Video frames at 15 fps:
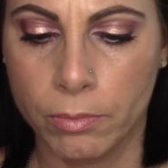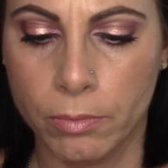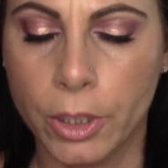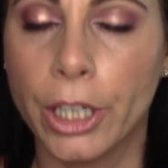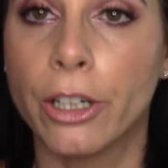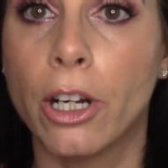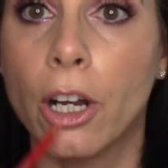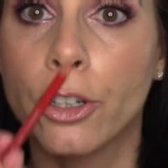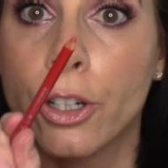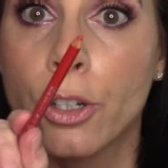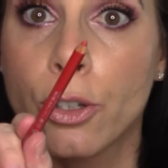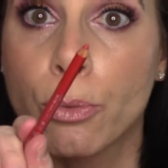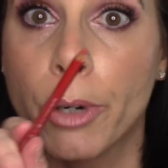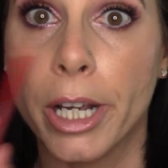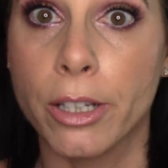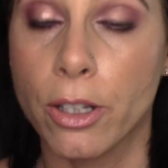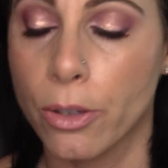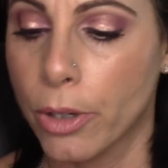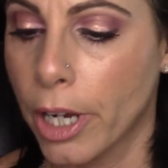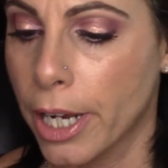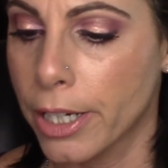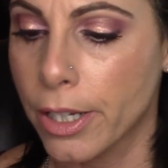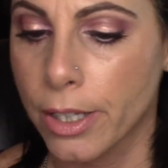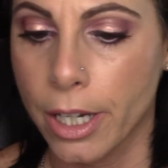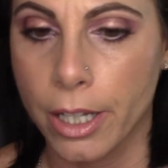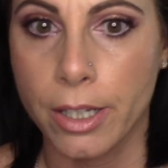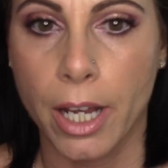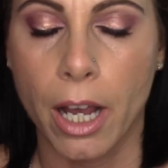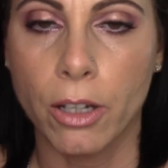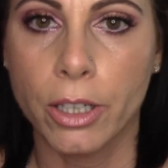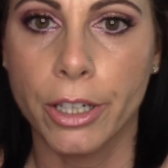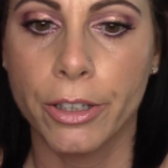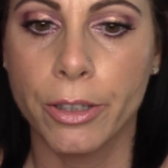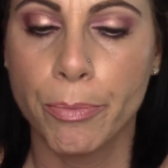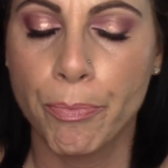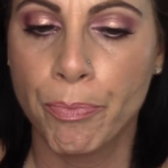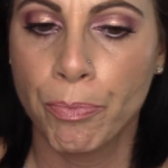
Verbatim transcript: here, I'll use a red so it kind of stands out here.